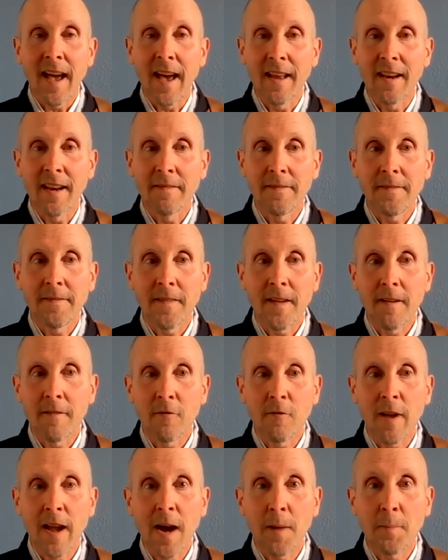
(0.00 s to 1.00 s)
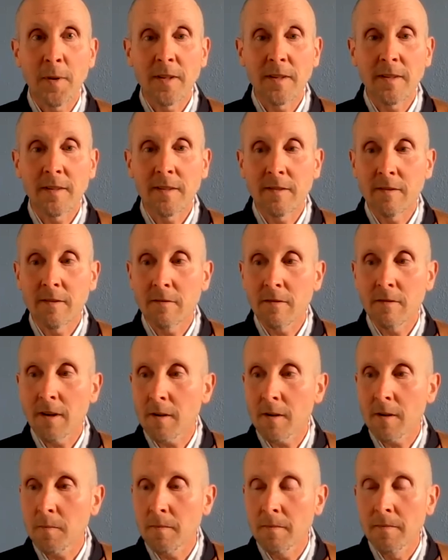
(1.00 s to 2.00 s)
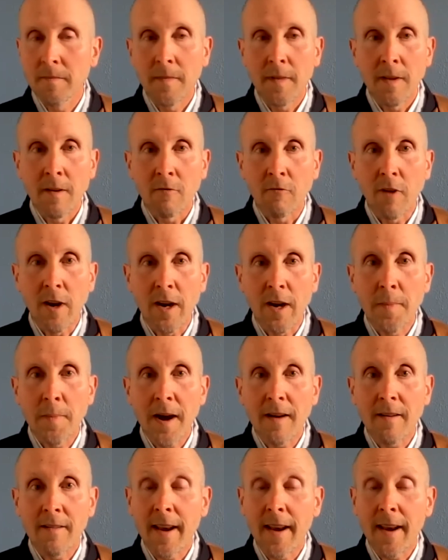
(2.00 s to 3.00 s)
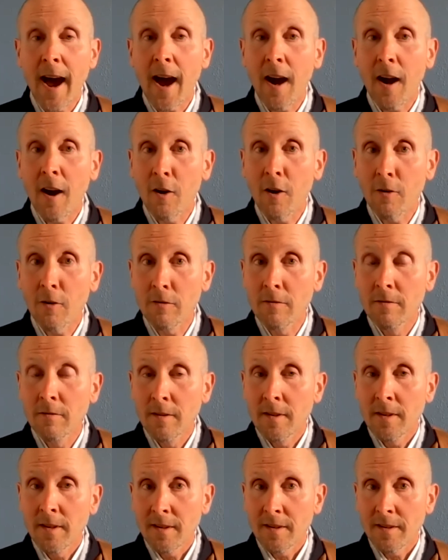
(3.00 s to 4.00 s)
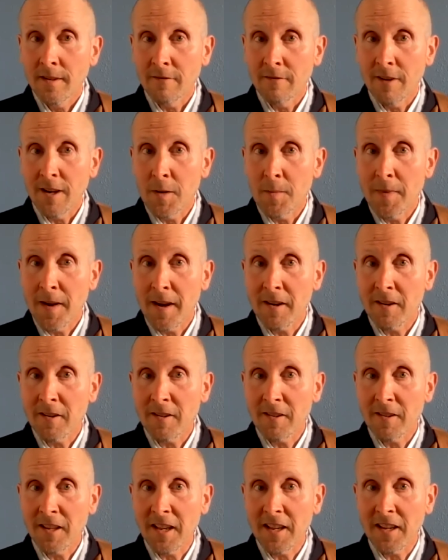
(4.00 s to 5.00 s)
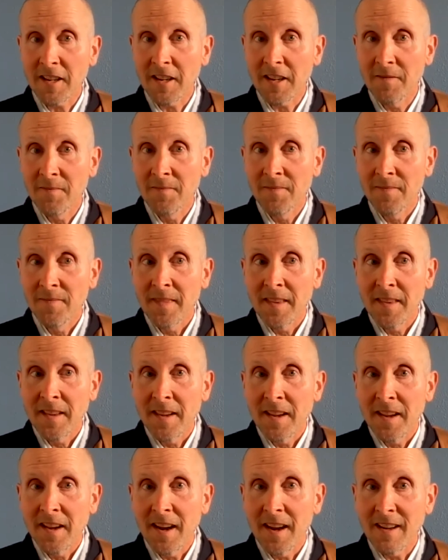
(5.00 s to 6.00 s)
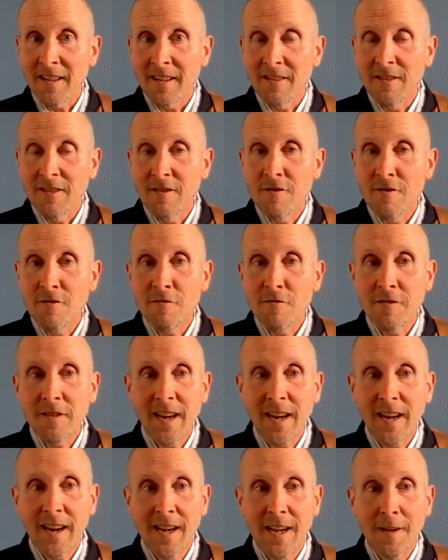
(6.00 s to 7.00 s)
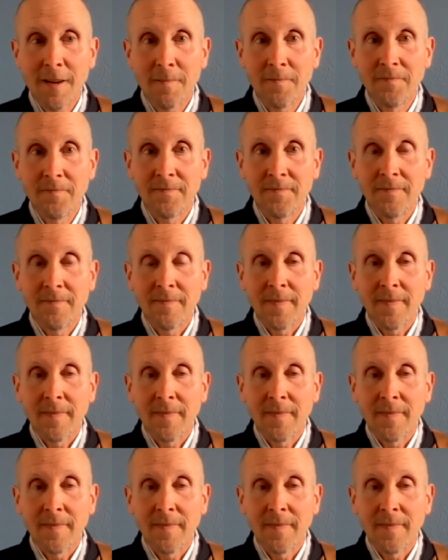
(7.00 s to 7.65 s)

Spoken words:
And if we happen to right about now, right about like noontime,